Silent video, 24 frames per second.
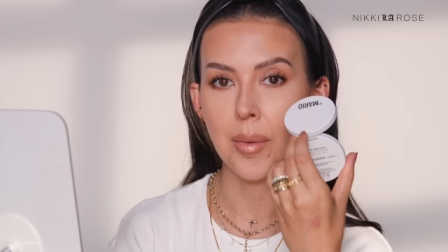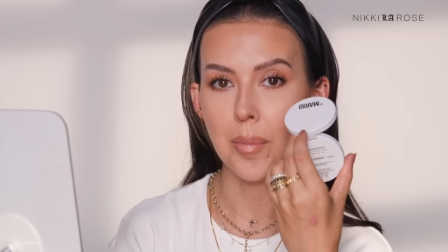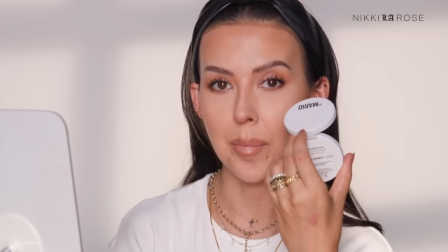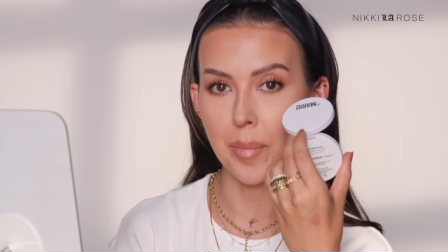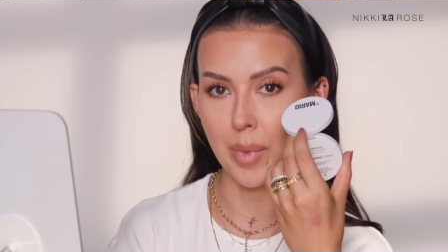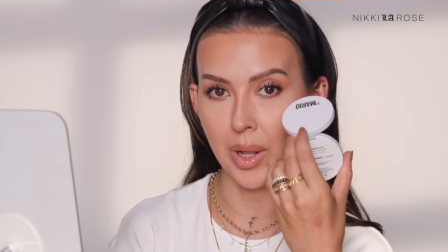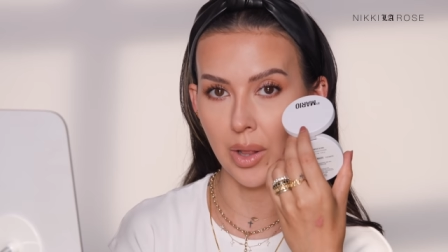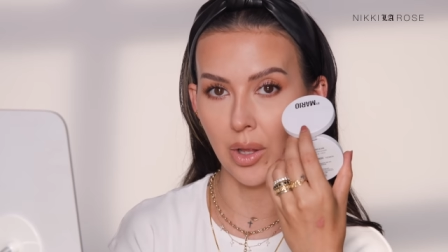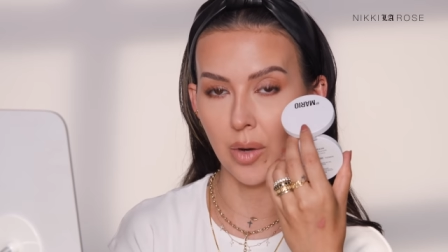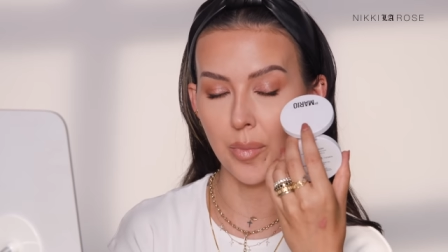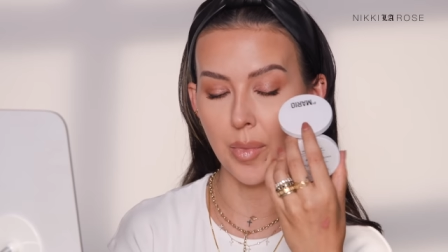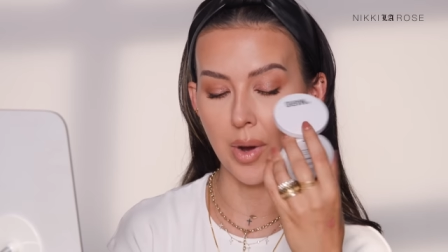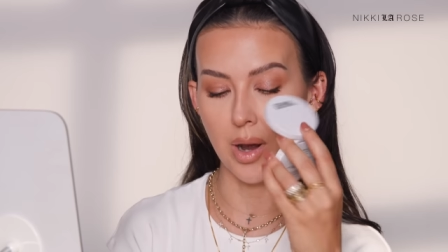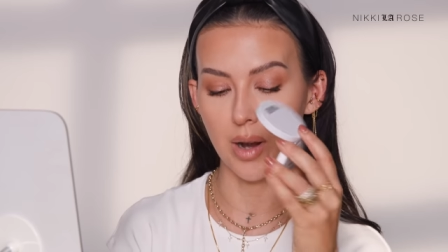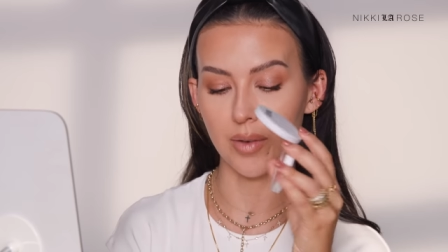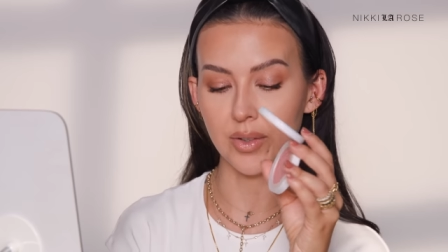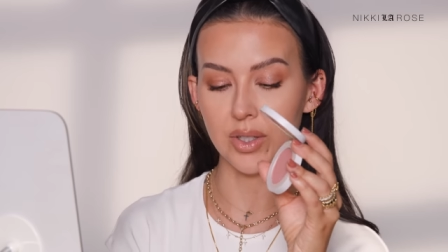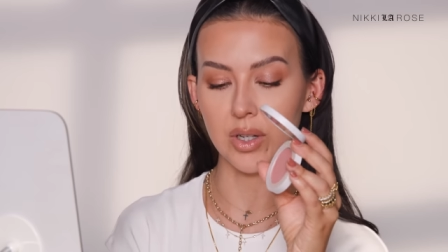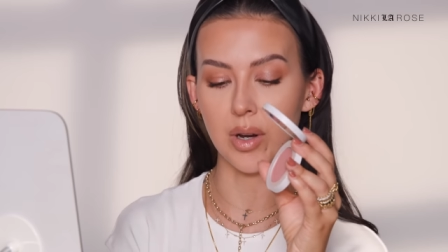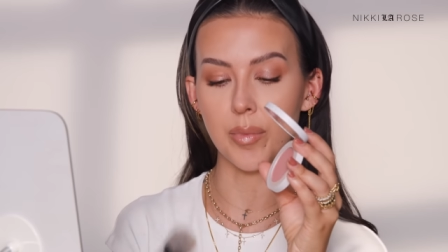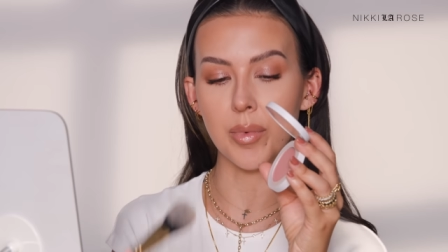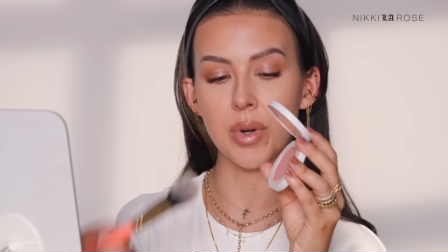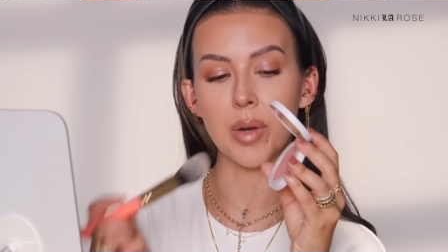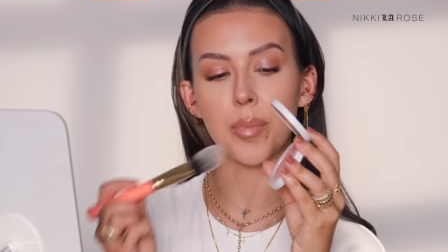Mellow Mauve.
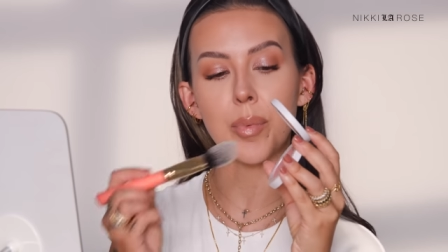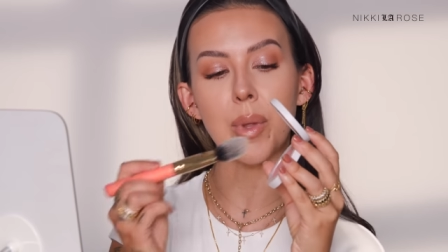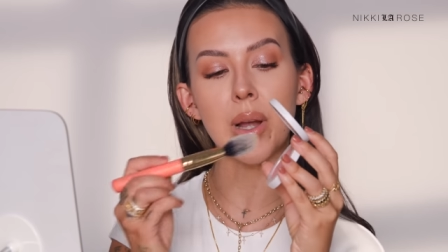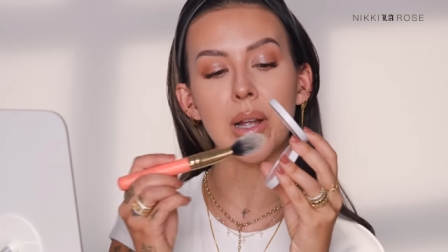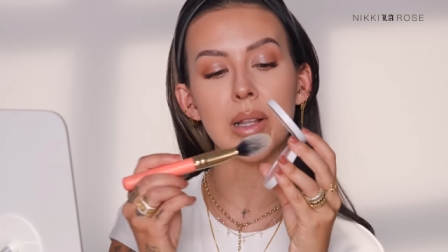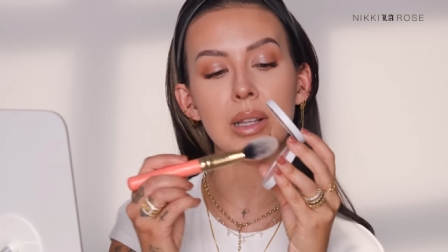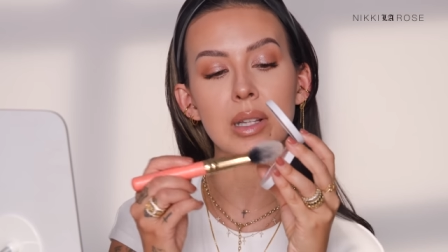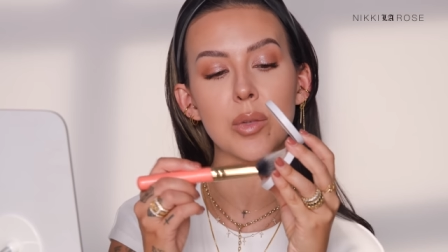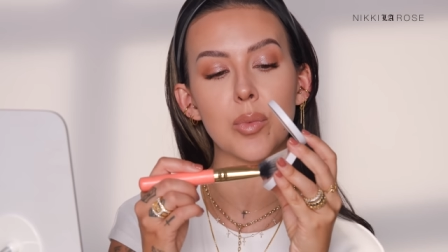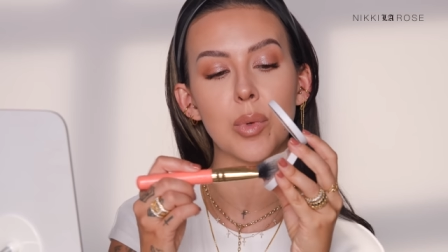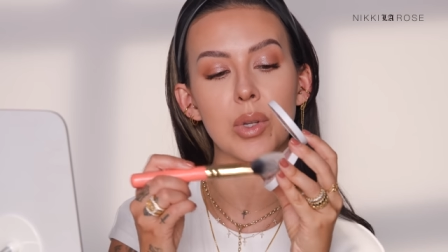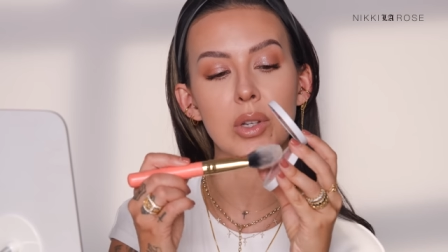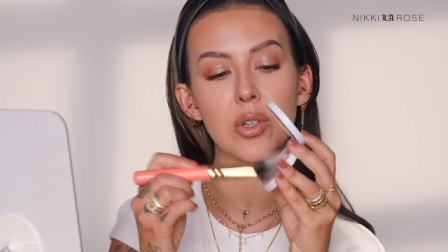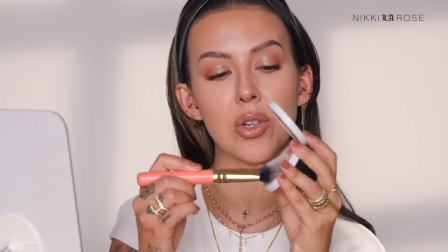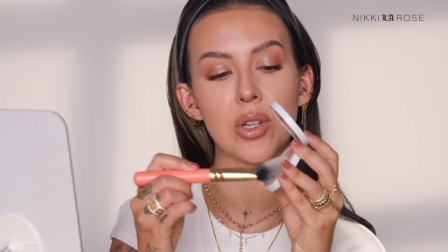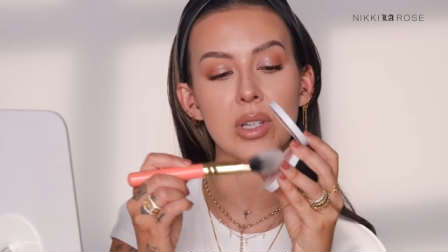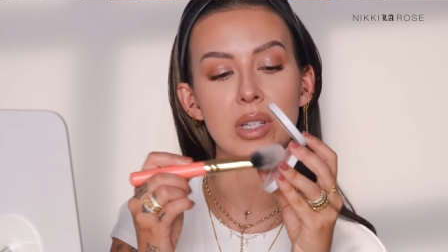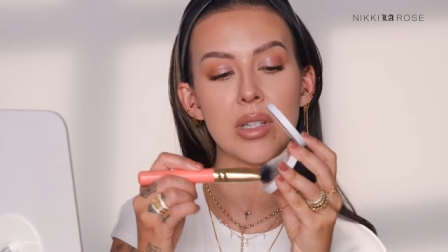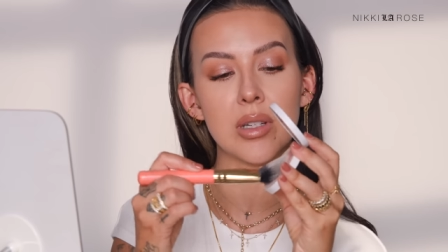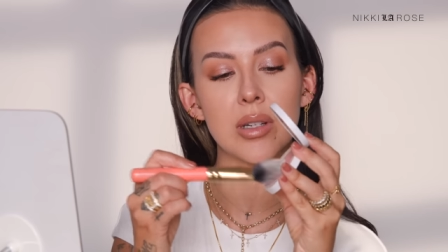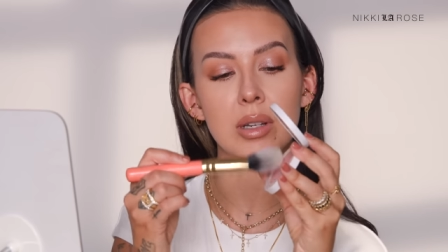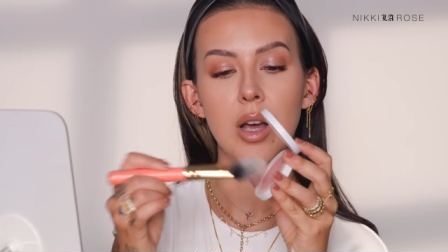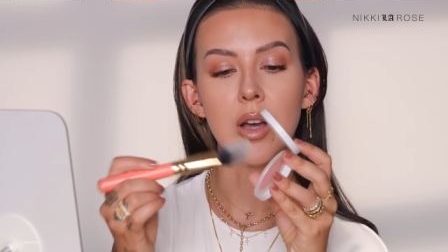So I'm gonna apply this with just